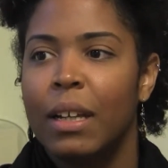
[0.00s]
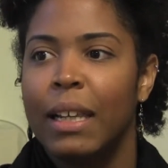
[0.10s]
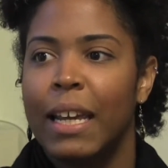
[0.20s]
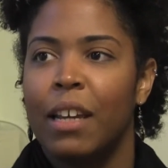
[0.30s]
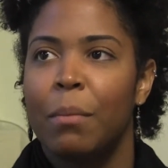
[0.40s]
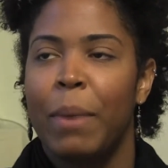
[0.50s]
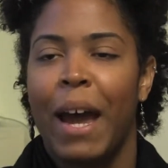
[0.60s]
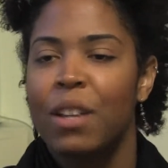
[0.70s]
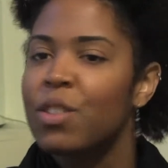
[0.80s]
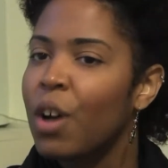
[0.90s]
like
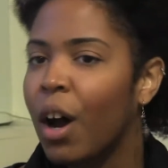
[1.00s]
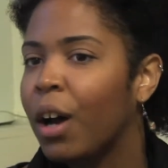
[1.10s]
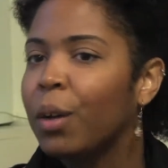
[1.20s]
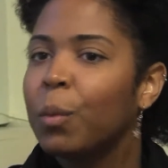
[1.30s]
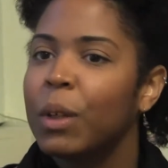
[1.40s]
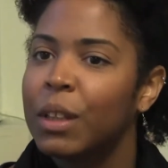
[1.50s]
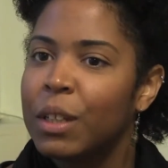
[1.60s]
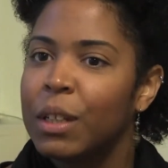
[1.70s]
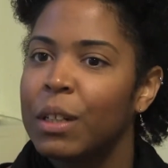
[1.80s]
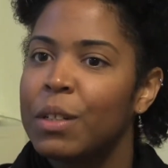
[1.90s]
passed on what
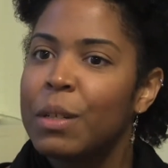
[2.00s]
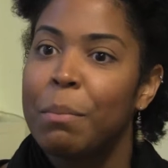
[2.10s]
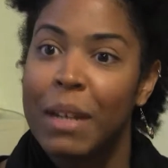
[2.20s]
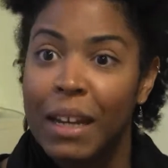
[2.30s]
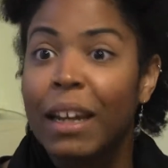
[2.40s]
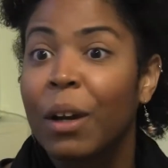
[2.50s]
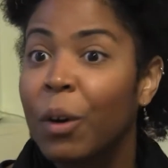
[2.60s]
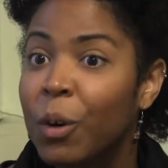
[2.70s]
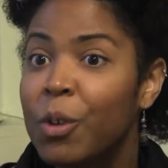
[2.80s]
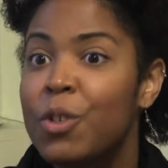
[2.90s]
their
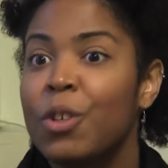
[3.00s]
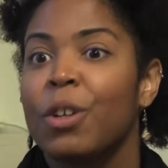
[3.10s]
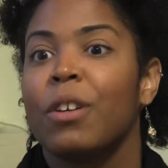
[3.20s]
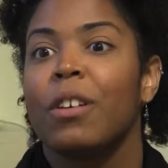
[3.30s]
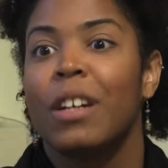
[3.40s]
Dominican culture